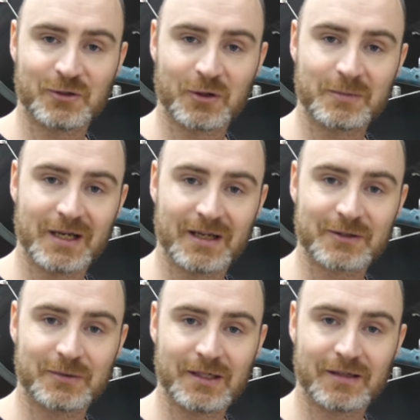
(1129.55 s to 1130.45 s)
join me
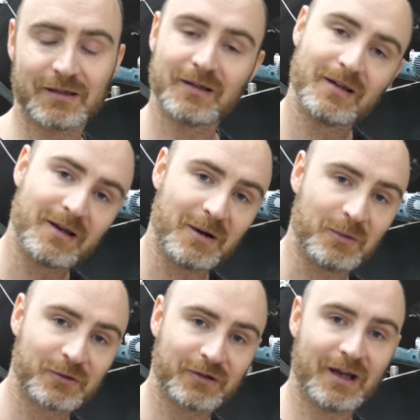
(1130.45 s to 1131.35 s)
next week and
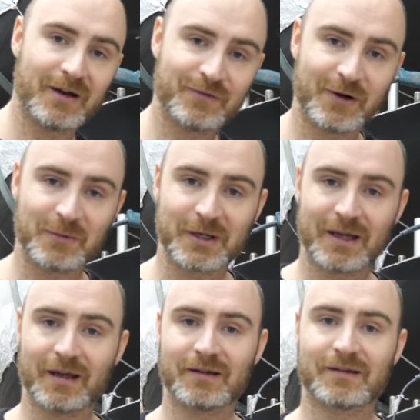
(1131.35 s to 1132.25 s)
we'll see how far we
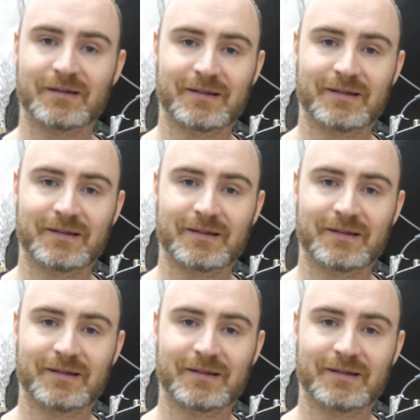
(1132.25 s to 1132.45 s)
get.